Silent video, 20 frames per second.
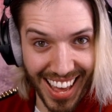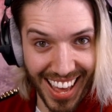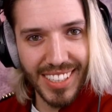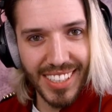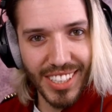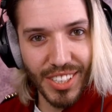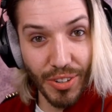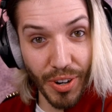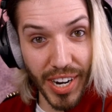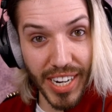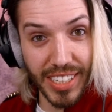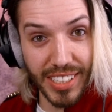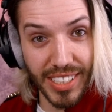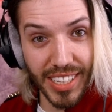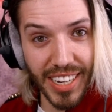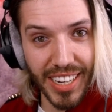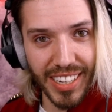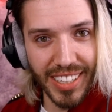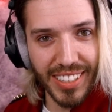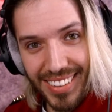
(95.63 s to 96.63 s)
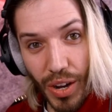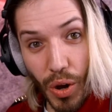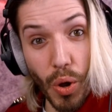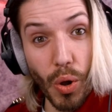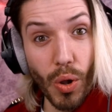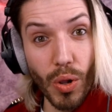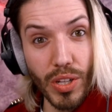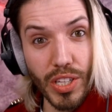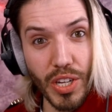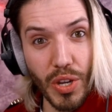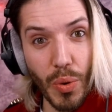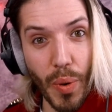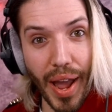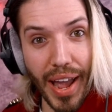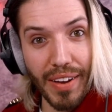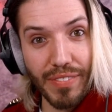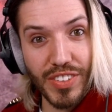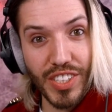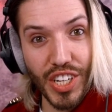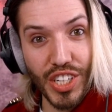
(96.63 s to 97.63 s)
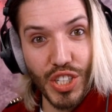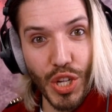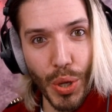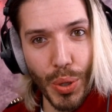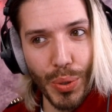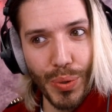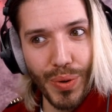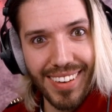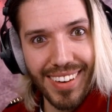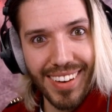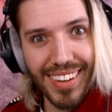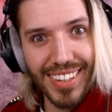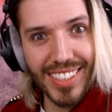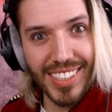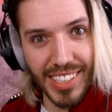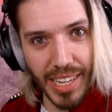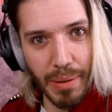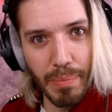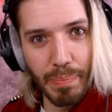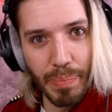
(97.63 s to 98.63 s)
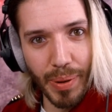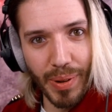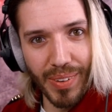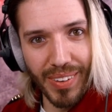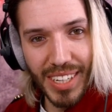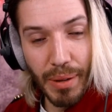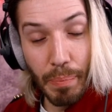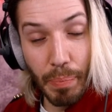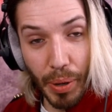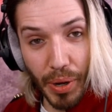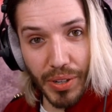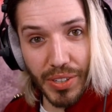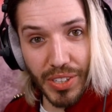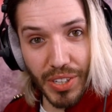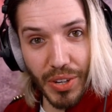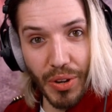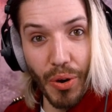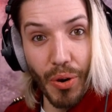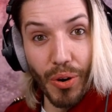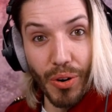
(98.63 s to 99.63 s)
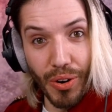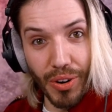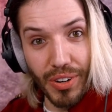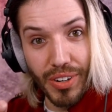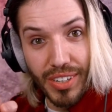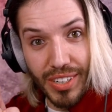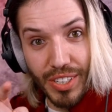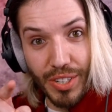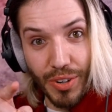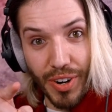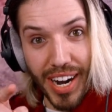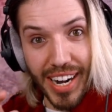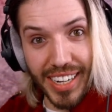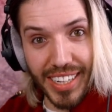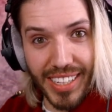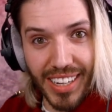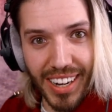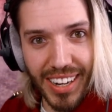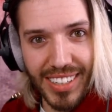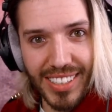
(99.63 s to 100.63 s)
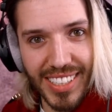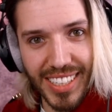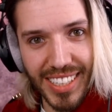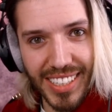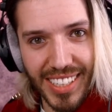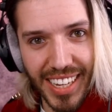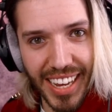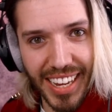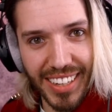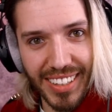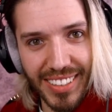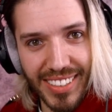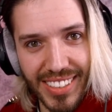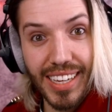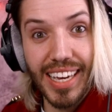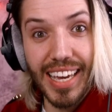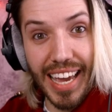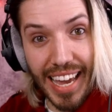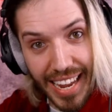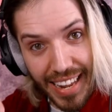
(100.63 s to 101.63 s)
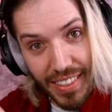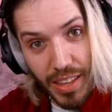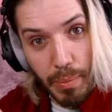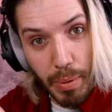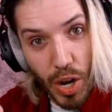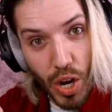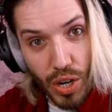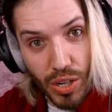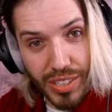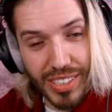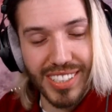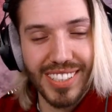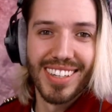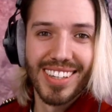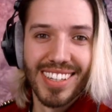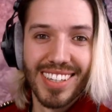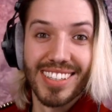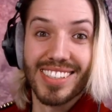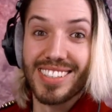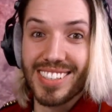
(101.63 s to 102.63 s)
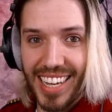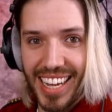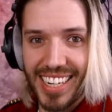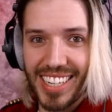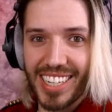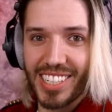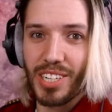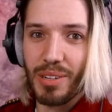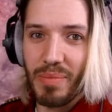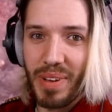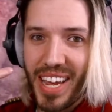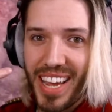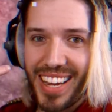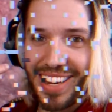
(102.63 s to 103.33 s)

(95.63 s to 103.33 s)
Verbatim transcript: Great deal. All you have to do, simple. Put your credit card details in the box. Send it to me.